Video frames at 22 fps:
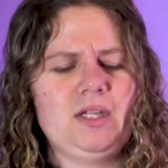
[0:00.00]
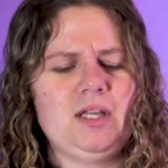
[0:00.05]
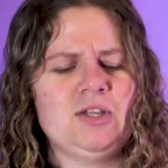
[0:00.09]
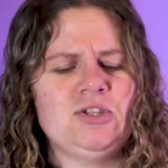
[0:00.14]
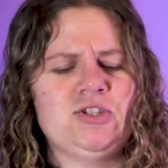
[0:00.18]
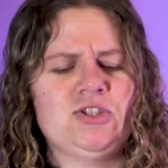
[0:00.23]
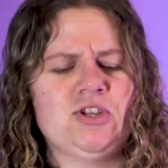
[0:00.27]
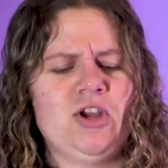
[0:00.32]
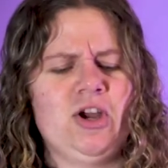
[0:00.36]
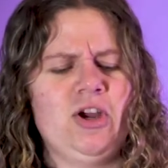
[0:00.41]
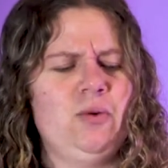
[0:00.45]

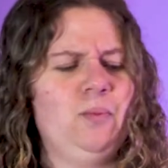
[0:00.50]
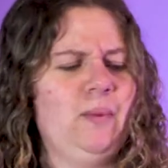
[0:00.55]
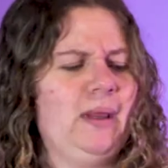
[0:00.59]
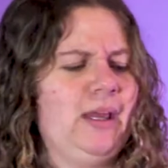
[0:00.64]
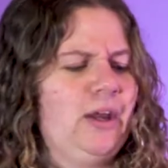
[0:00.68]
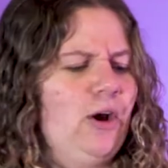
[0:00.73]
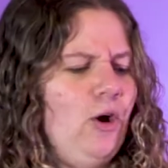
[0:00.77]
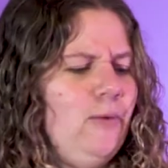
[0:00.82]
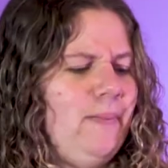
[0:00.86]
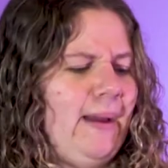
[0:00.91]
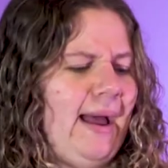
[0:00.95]
So we
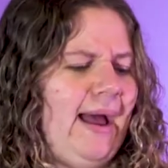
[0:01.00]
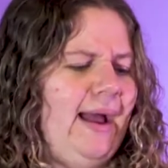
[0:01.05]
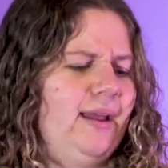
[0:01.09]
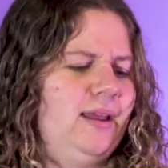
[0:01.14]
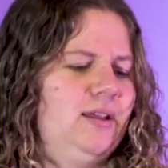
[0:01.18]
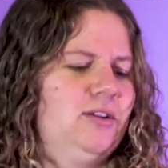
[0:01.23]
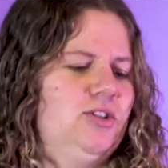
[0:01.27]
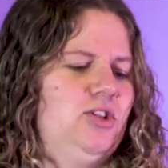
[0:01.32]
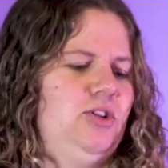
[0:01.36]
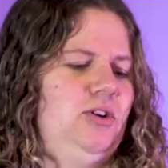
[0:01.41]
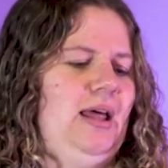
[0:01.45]
go
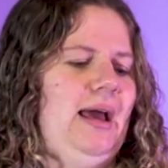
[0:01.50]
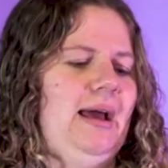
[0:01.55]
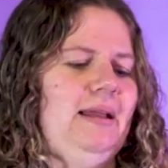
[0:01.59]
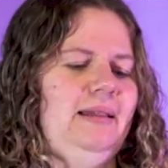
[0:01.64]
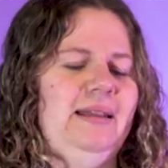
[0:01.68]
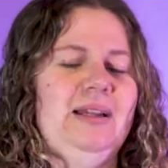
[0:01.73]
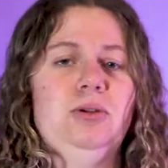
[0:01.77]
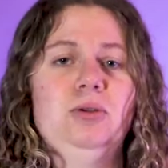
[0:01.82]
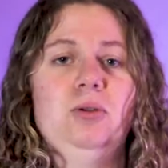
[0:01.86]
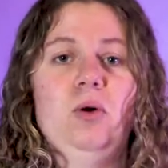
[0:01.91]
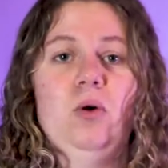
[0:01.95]
back to our
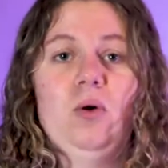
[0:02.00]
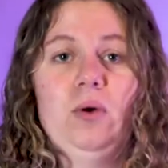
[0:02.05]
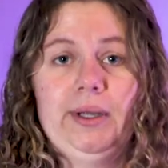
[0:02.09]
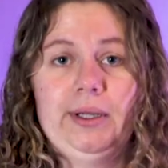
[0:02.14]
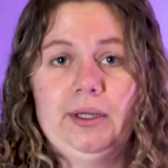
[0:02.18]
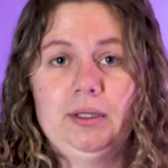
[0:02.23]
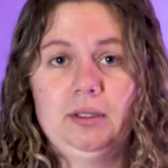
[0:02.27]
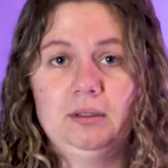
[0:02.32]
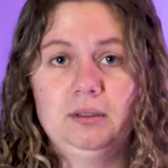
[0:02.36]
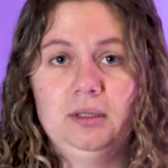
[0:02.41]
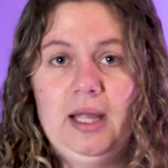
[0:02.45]
little
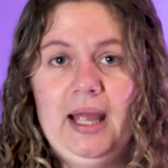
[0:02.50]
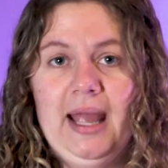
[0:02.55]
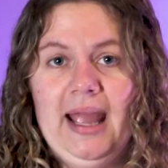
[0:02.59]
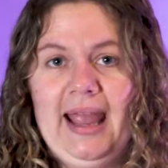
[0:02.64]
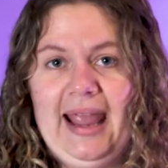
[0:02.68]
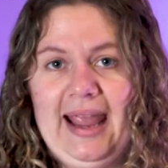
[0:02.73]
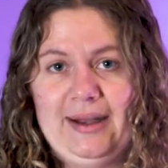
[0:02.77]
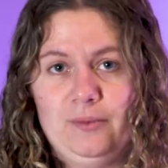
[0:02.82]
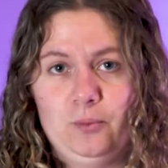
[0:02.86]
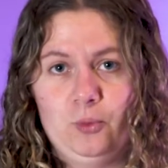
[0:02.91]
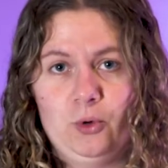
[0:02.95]
oil
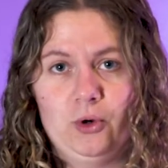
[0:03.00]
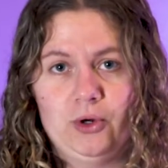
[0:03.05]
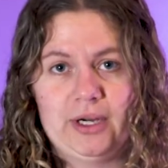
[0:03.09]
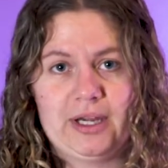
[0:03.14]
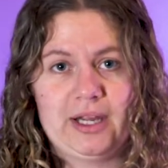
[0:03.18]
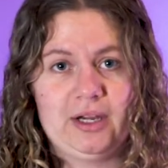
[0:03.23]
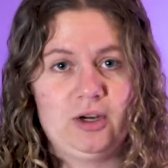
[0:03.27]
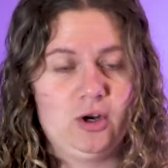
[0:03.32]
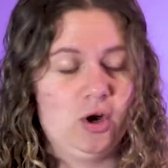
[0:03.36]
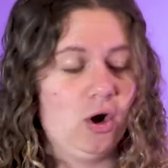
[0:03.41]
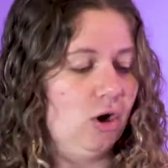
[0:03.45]
and water
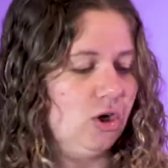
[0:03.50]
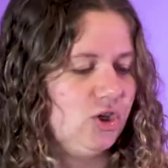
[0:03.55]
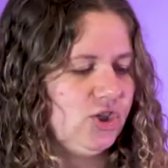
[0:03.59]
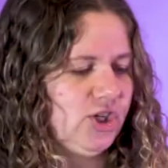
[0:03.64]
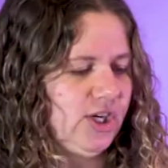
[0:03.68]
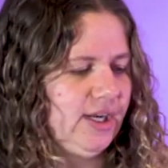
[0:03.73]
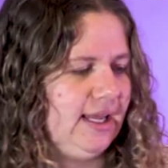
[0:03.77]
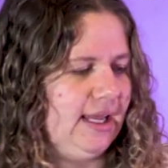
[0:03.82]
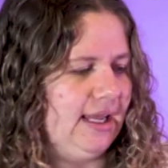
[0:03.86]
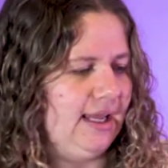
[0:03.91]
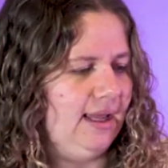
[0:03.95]

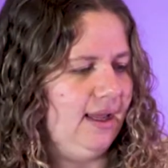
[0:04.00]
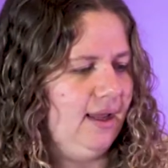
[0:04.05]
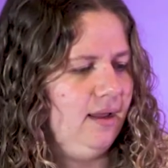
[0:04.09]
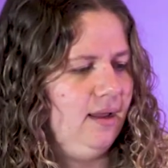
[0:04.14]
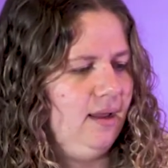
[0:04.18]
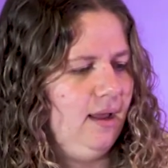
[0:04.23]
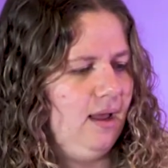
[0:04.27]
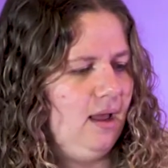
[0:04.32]
concoction here.